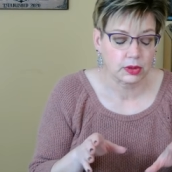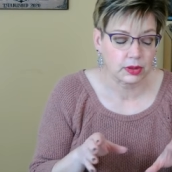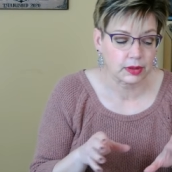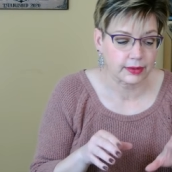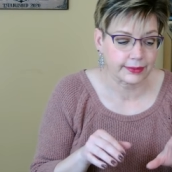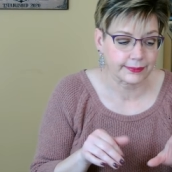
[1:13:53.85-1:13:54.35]

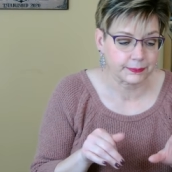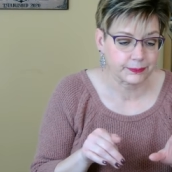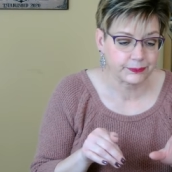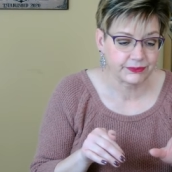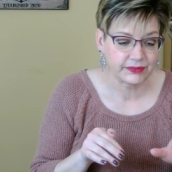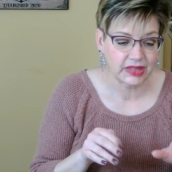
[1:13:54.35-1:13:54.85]
Um,
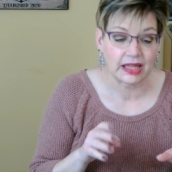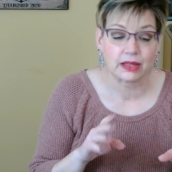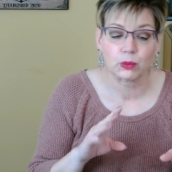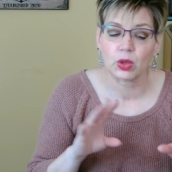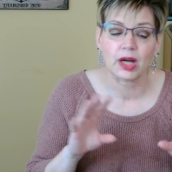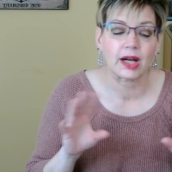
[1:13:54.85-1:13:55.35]
I,
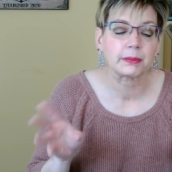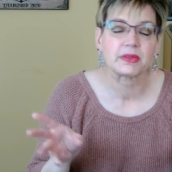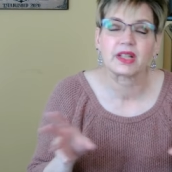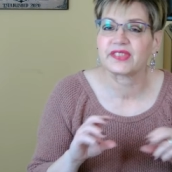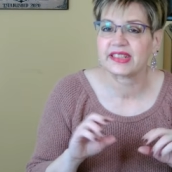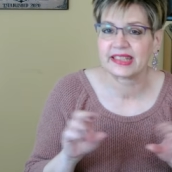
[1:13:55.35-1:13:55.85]
well, I'm
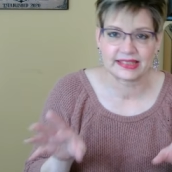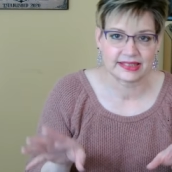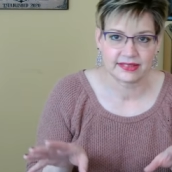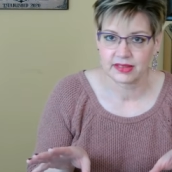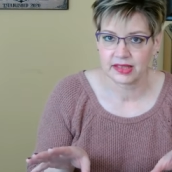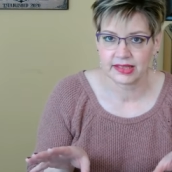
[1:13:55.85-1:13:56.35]
loving and,